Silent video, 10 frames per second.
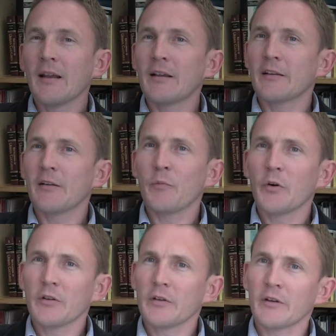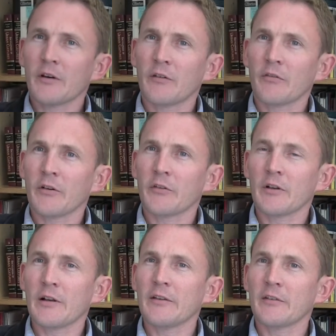And it's an important conference for
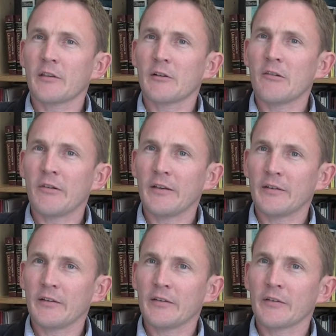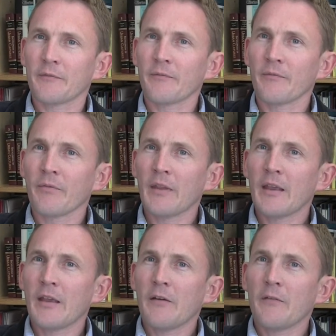at least three reasons.
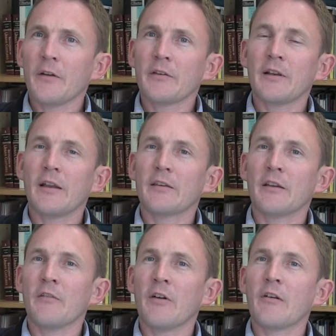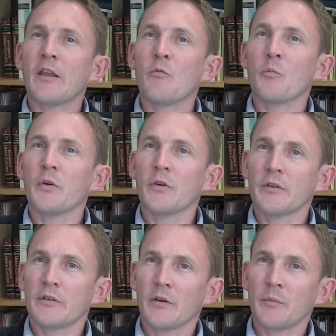Firstly, it's a very
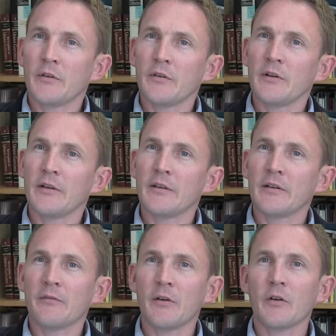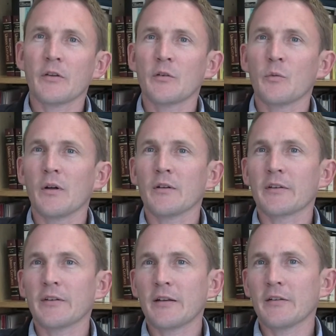important opportunity to focus the world's
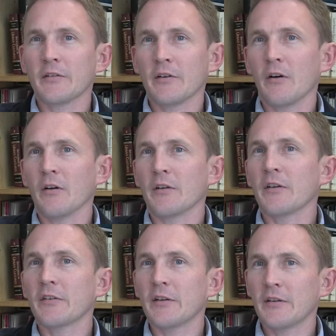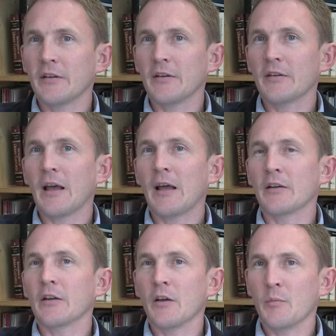attention on cities
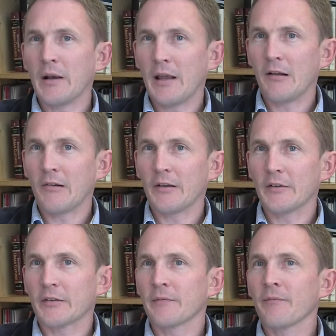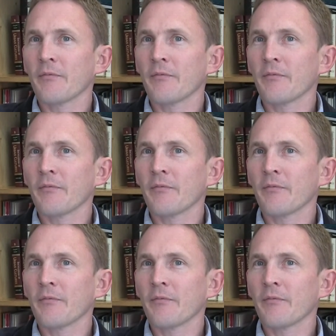and urban areas.